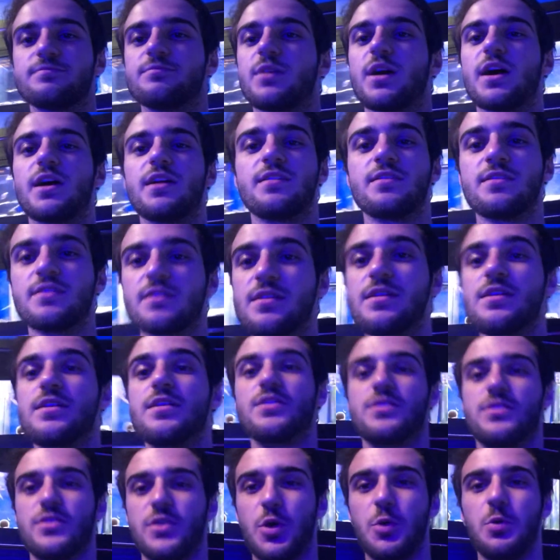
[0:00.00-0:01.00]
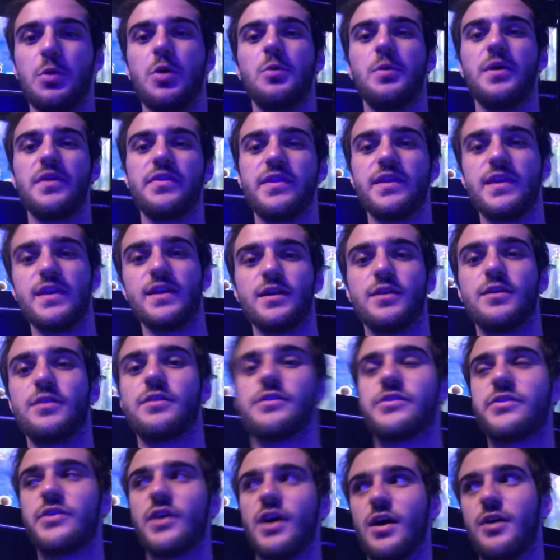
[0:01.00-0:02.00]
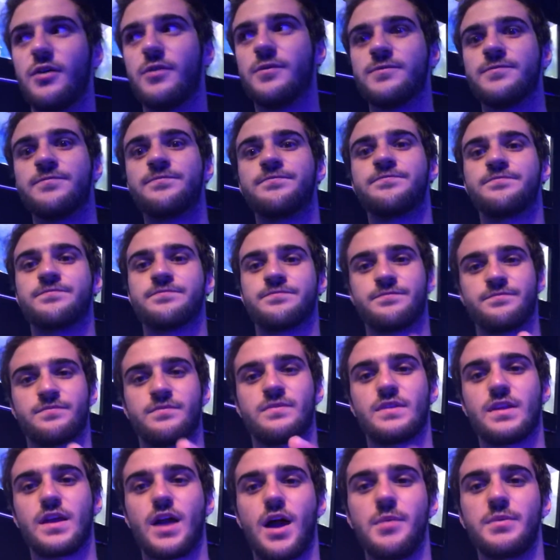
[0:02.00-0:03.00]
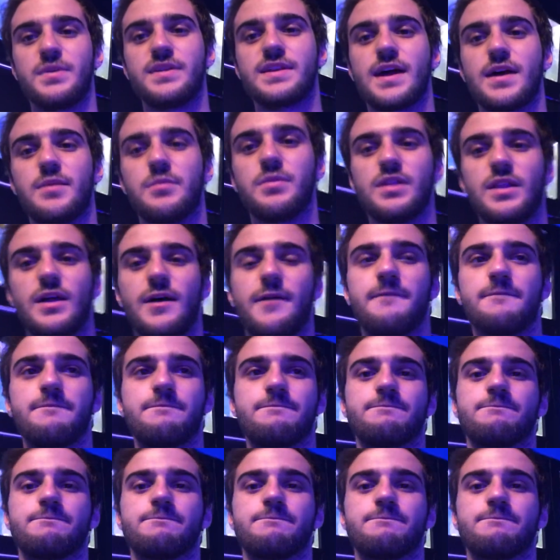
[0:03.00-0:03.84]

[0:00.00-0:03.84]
but you will win the eel. So comment down below.